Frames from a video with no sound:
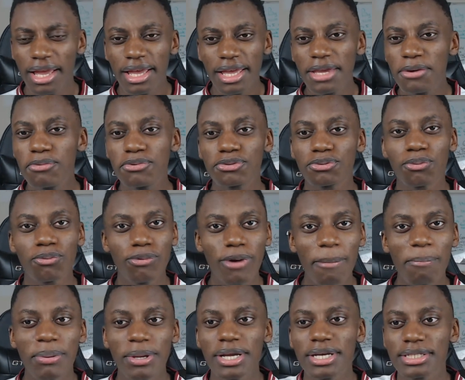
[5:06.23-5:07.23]
He was
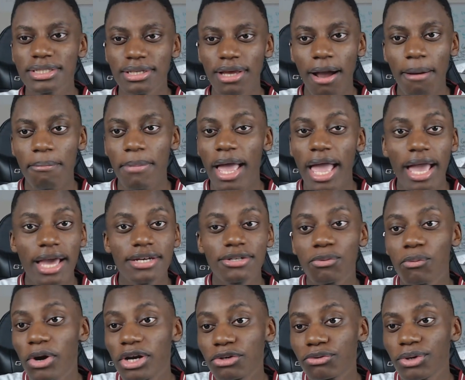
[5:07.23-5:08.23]
ripping us up. And
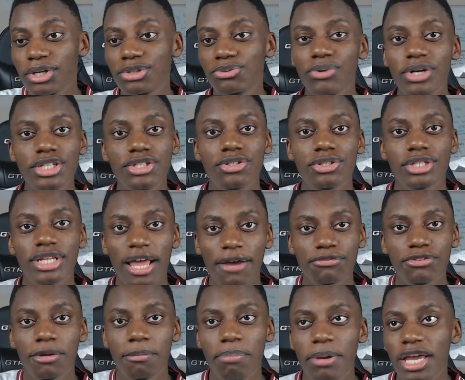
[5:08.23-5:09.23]
when Chris Richards left
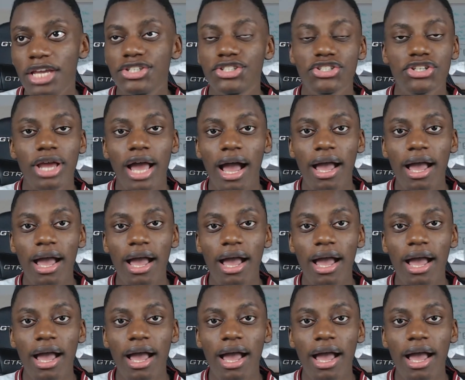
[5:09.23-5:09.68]
the pitch,